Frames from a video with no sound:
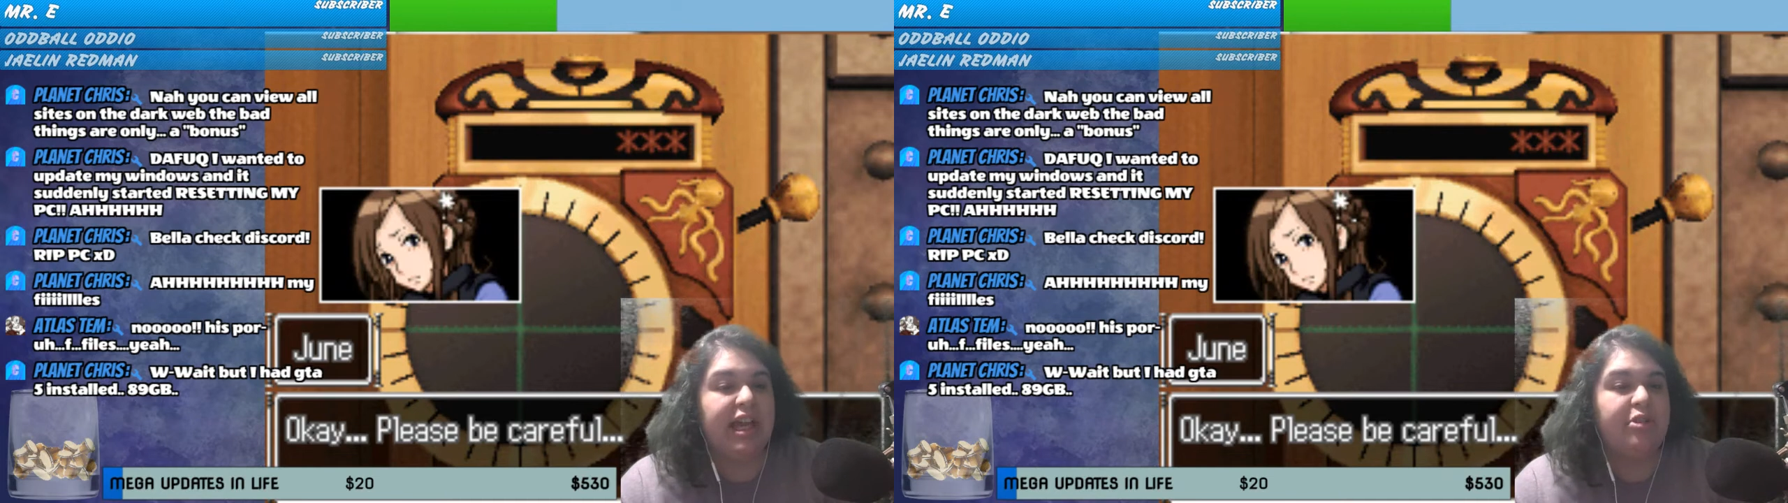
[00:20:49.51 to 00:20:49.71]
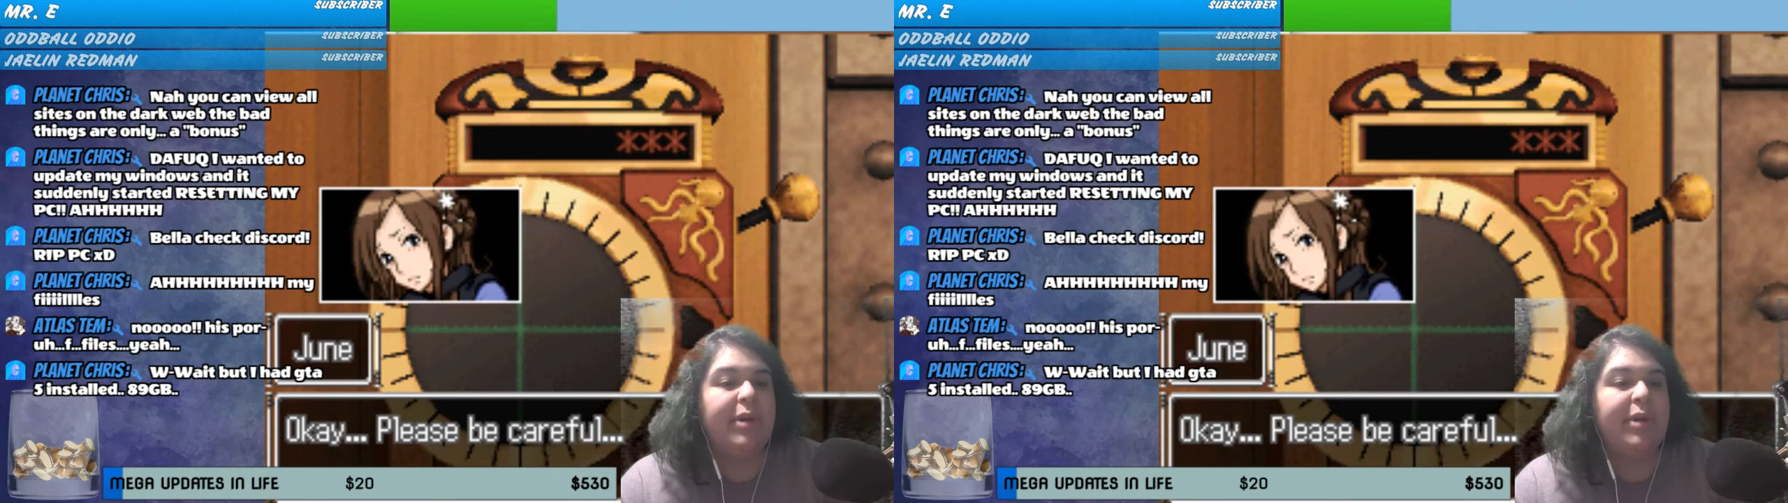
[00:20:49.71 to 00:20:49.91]

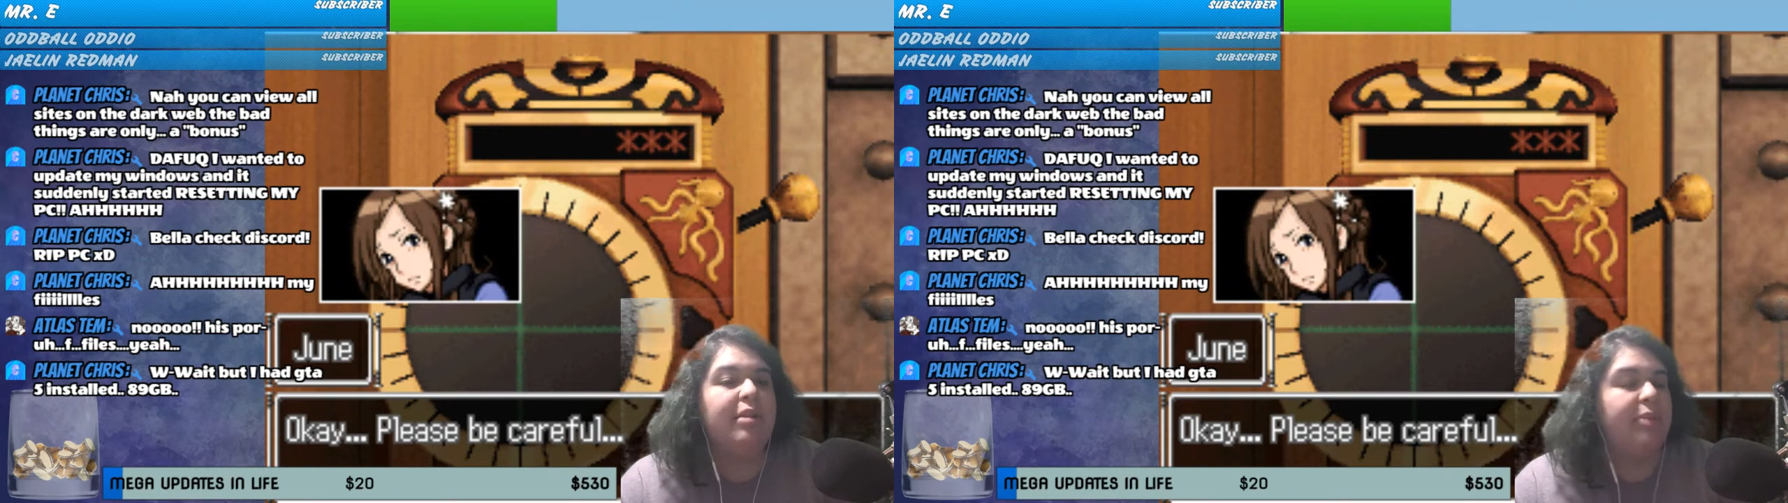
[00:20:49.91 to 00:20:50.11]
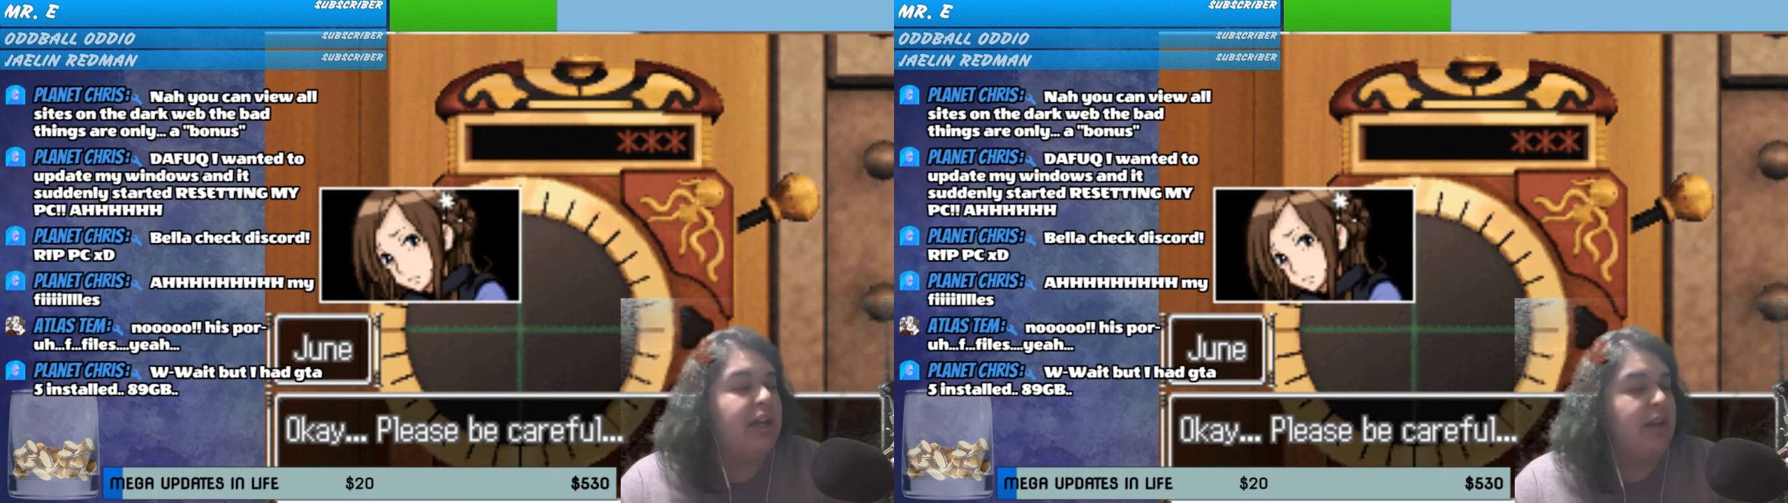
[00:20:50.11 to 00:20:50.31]
You
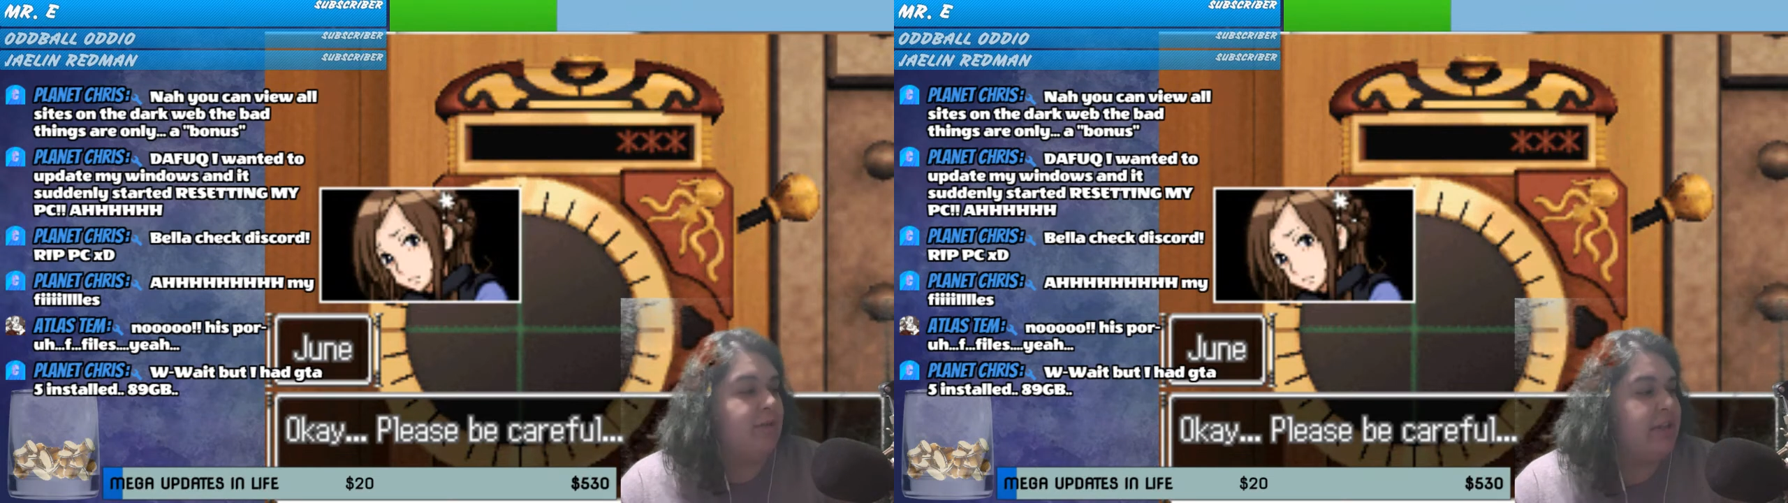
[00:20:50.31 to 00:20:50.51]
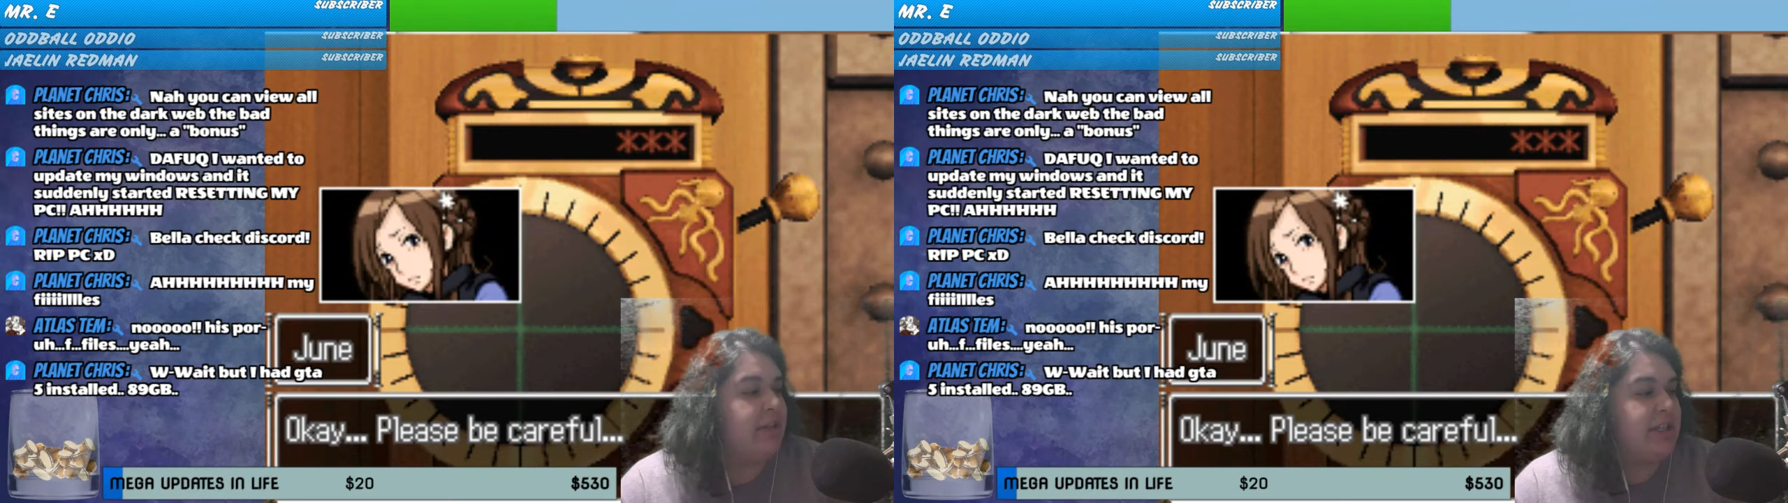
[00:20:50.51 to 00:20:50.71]
paid money
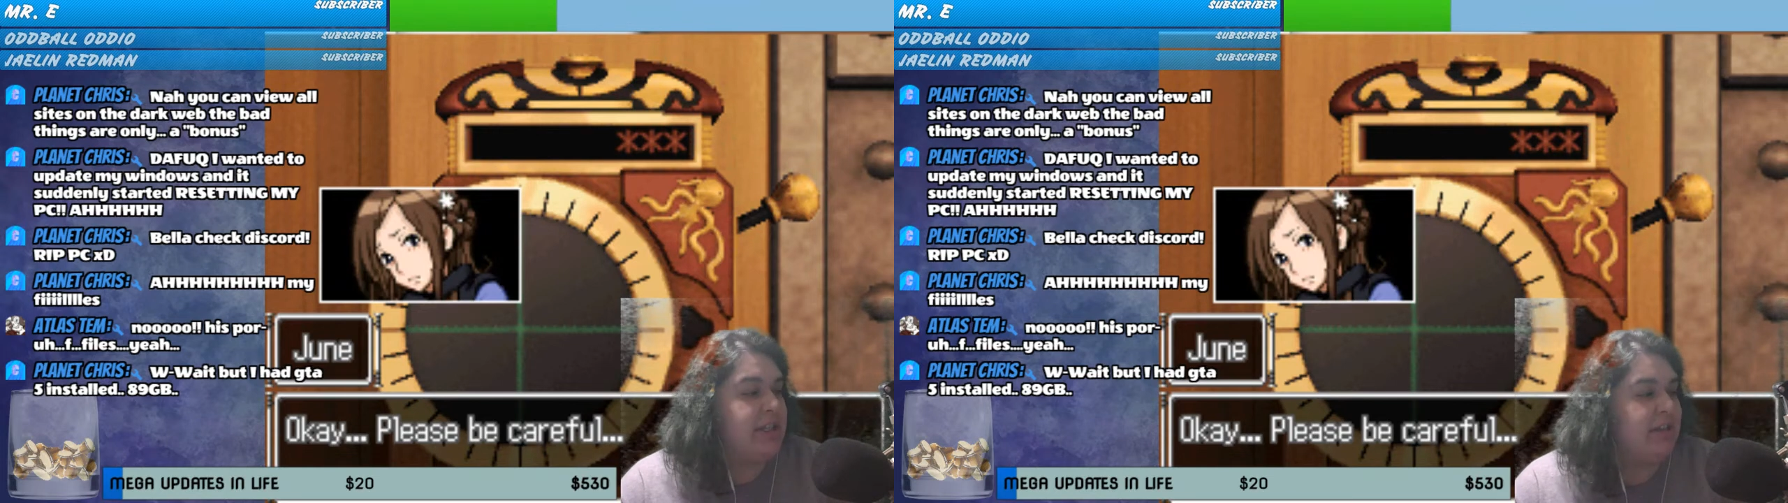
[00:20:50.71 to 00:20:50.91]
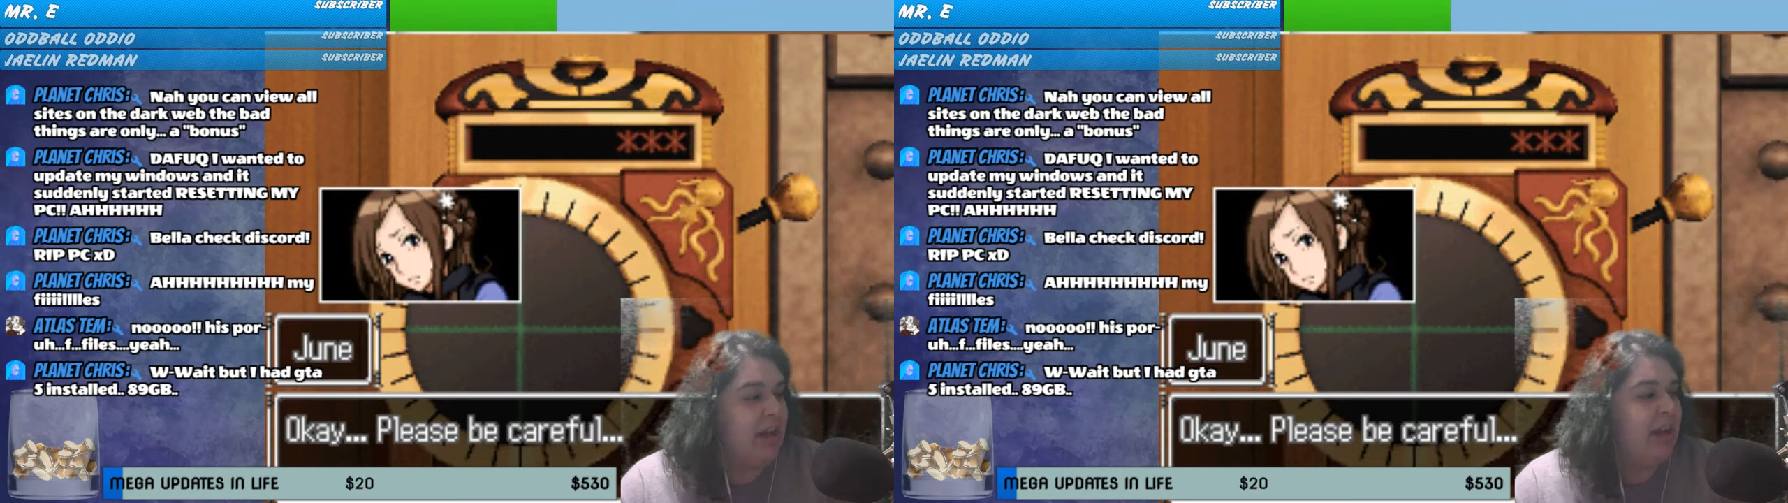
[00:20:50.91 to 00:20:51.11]
for this.